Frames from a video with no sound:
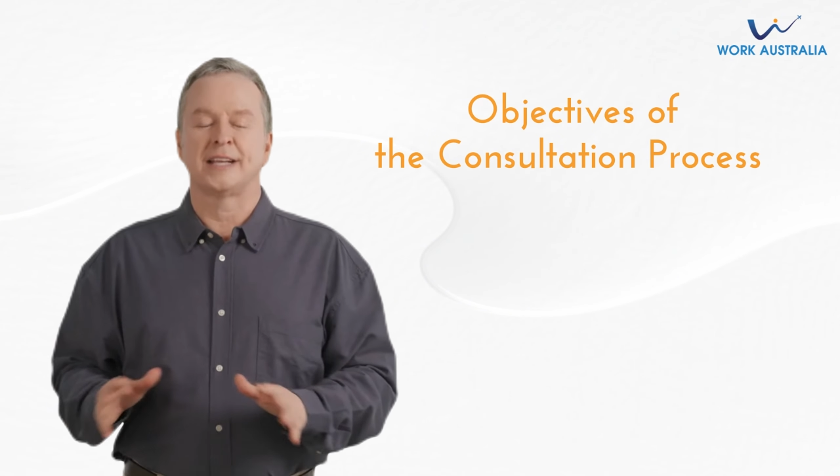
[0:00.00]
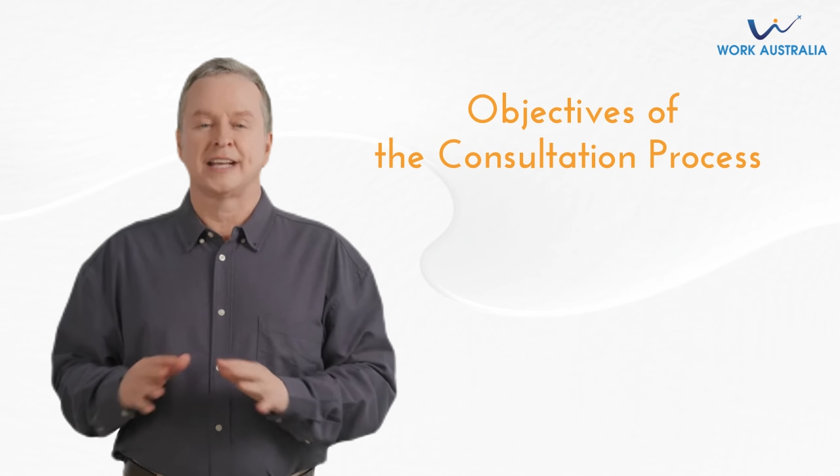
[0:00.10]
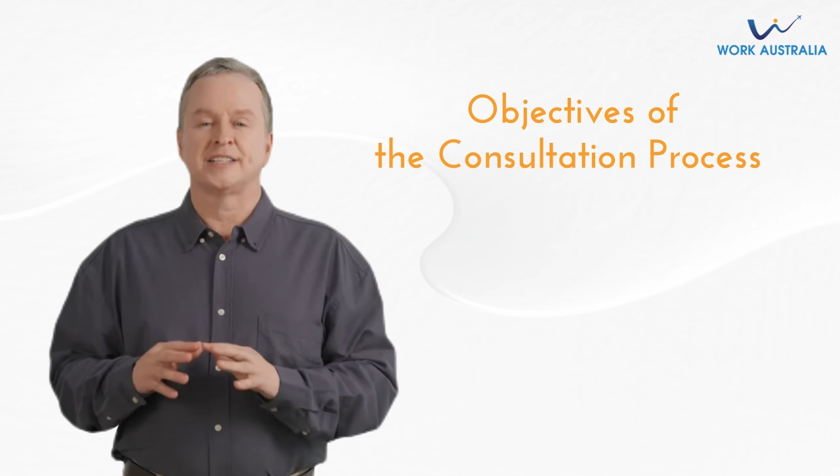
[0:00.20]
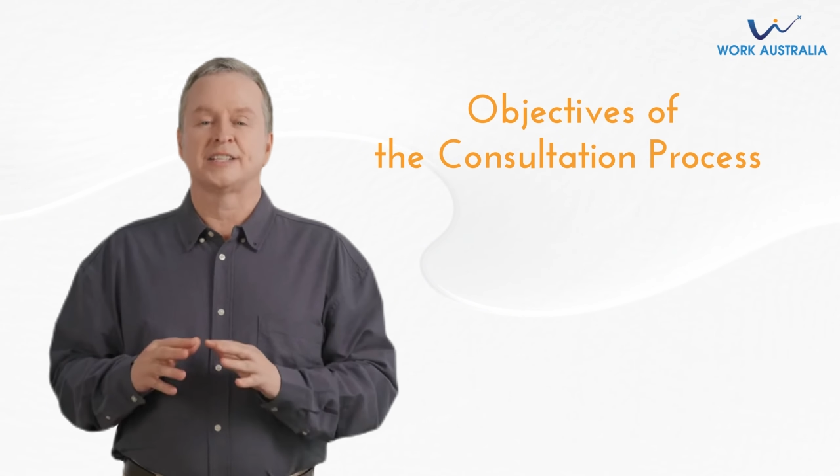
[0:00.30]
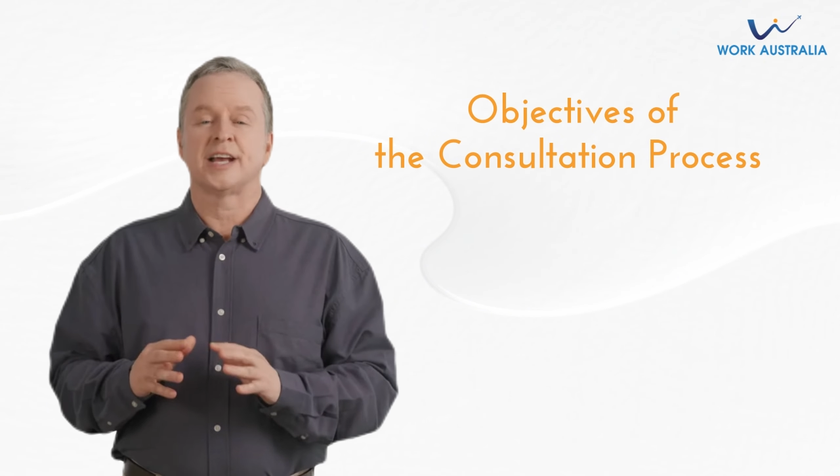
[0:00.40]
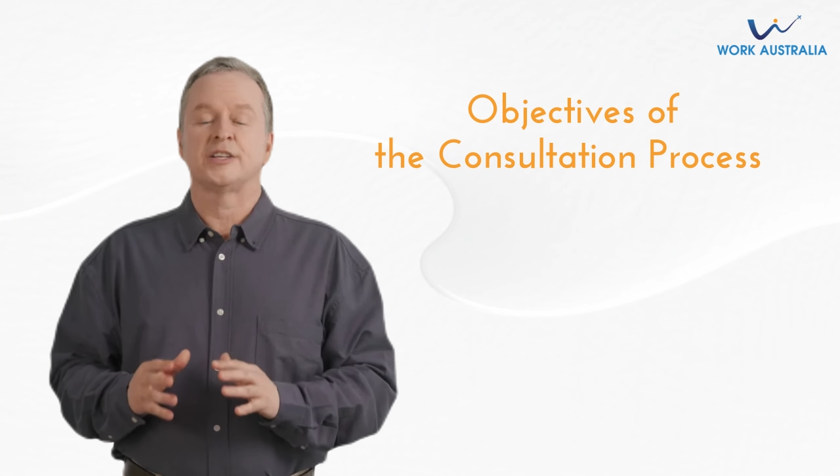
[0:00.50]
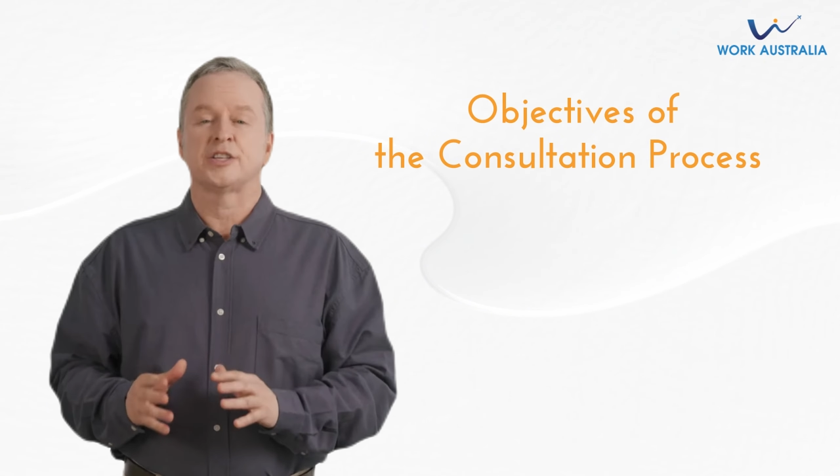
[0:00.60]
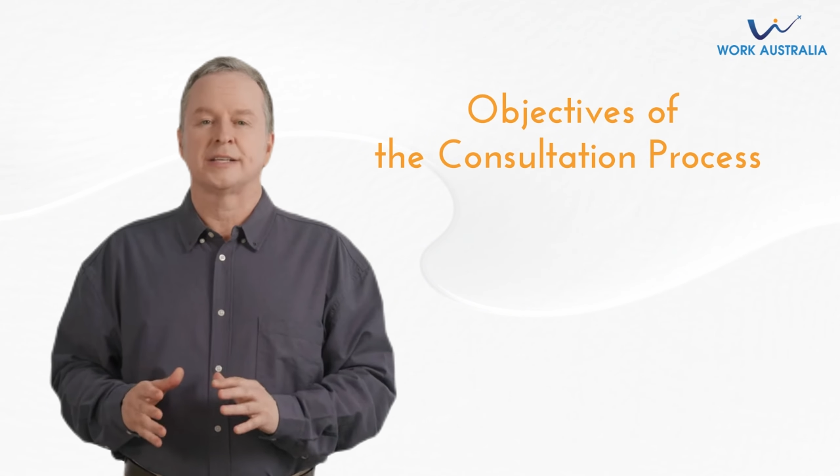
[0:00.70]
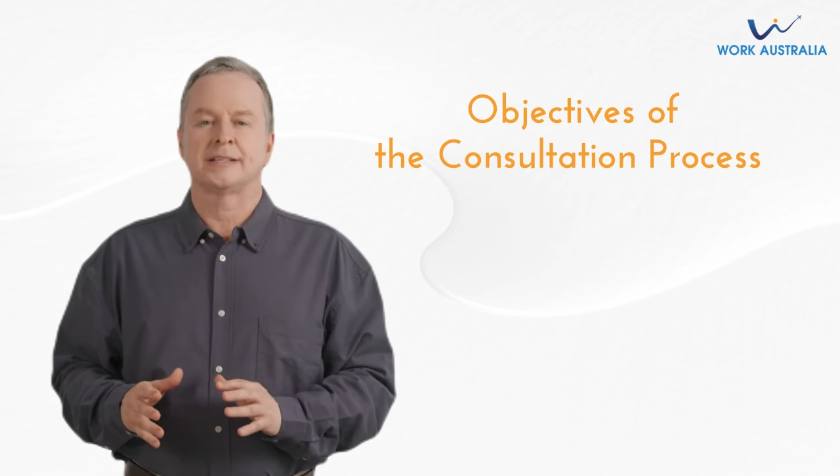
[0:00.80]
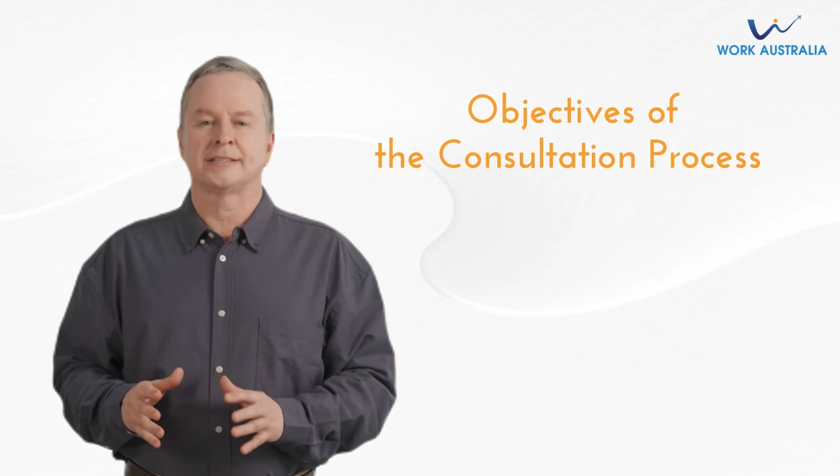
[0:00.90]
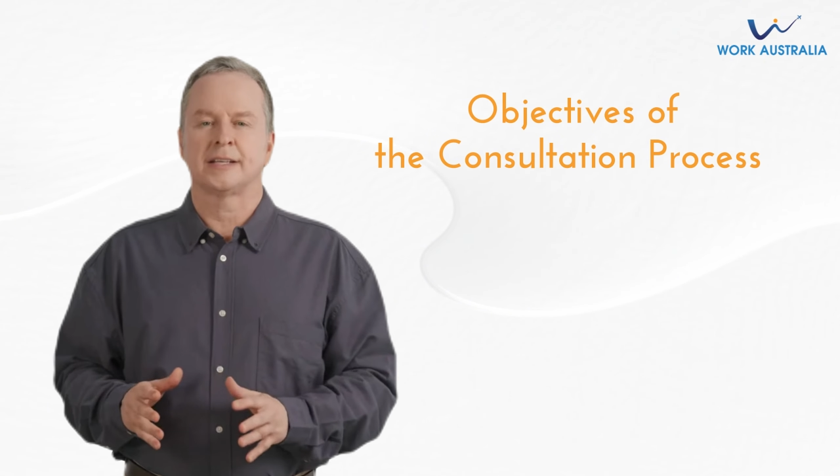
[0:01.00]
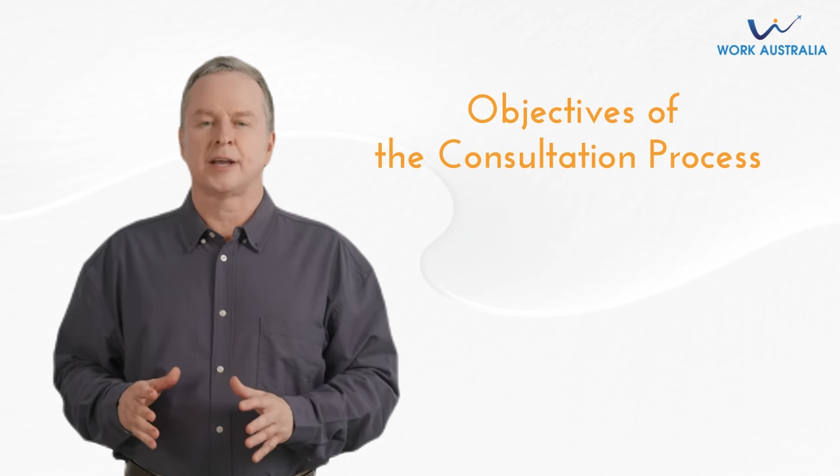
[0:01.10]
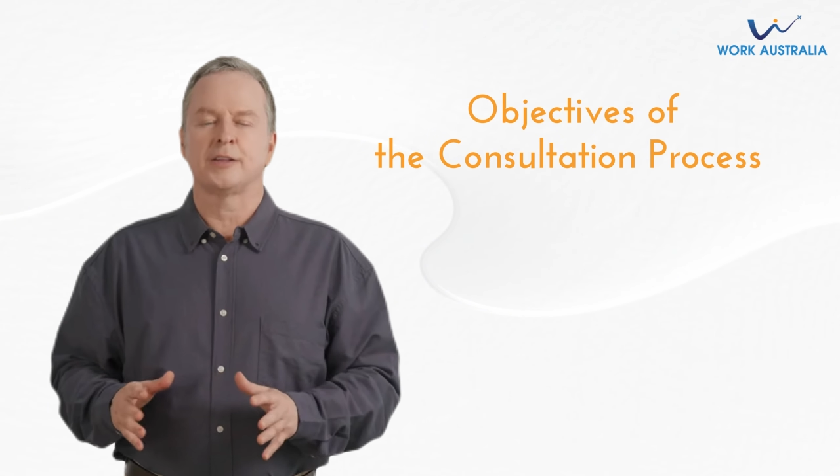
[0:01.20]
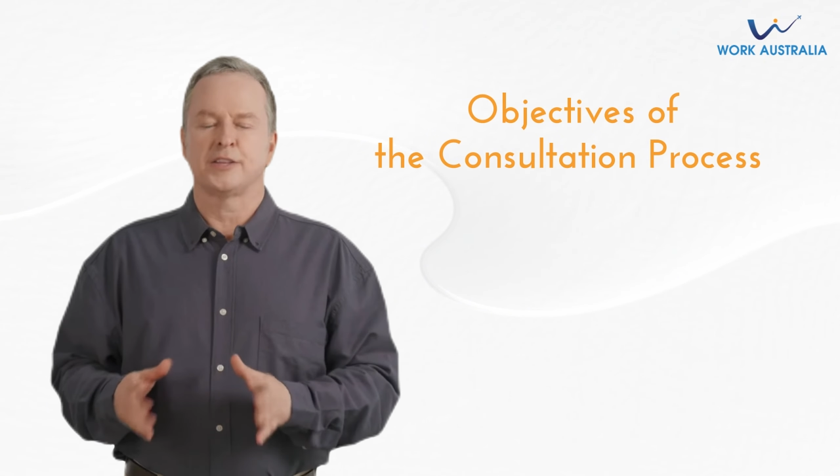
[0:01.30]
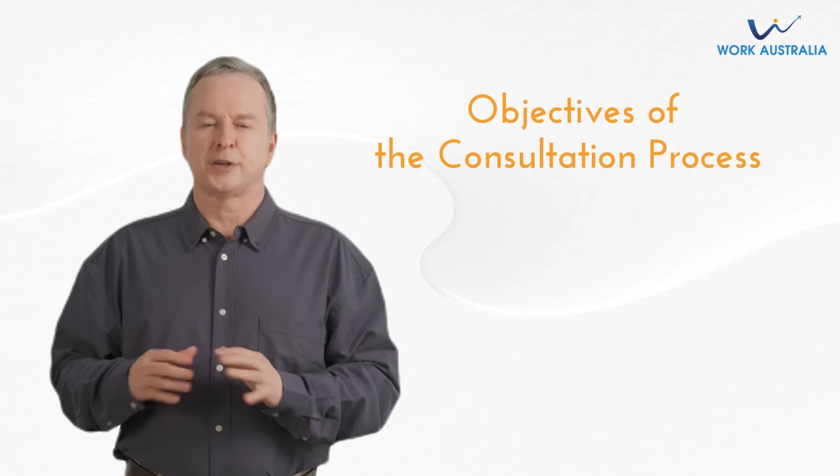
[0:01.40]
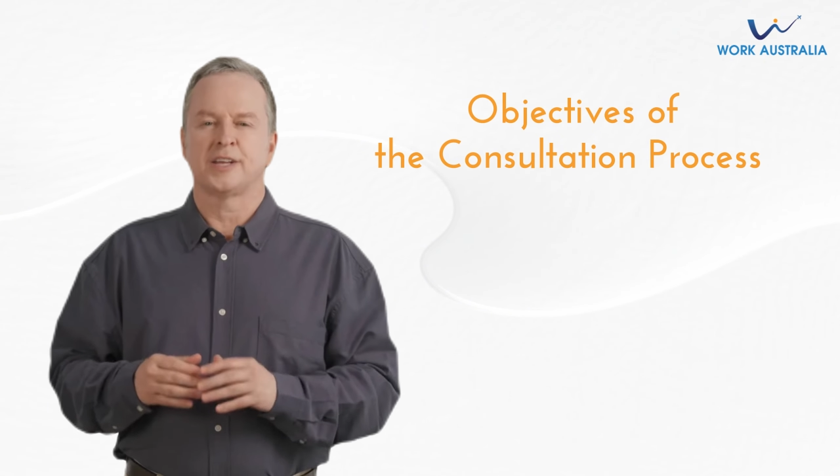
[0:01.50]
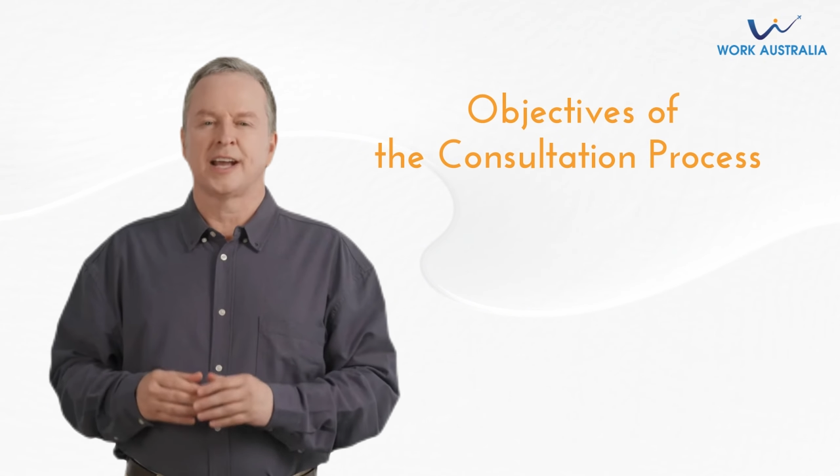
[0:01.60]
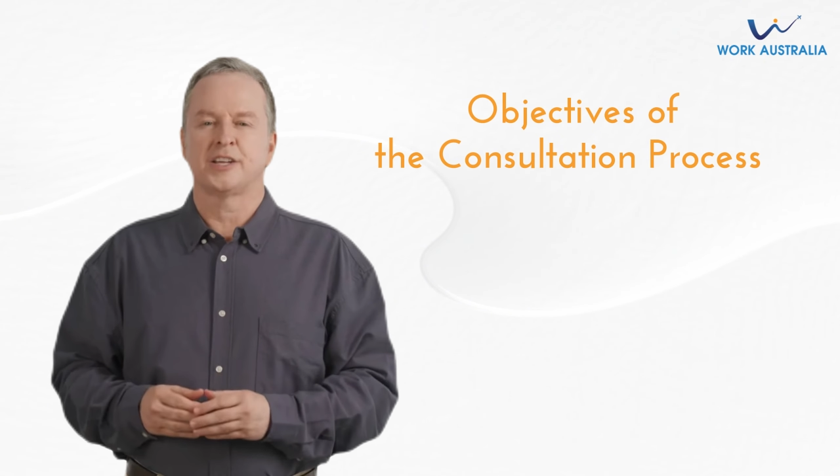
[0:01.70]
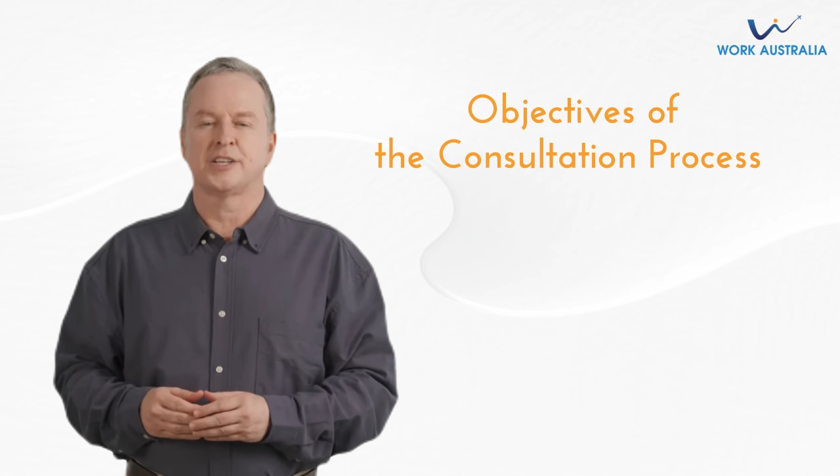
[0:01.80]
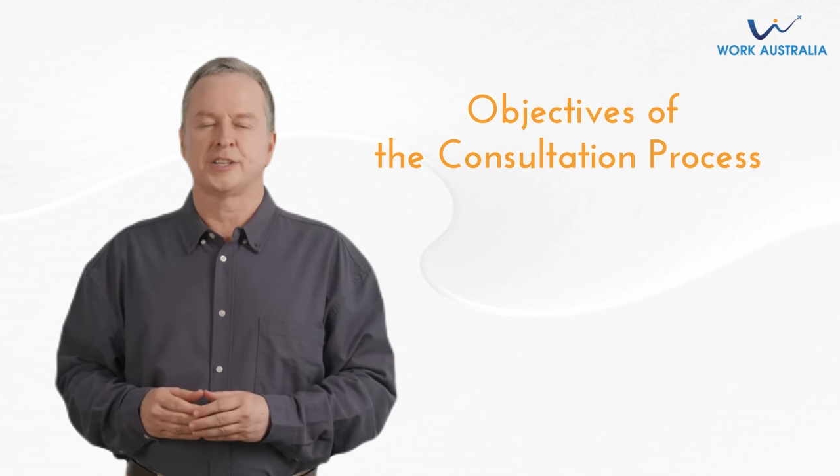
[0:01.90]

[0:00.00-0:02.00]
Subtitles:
As such, consultation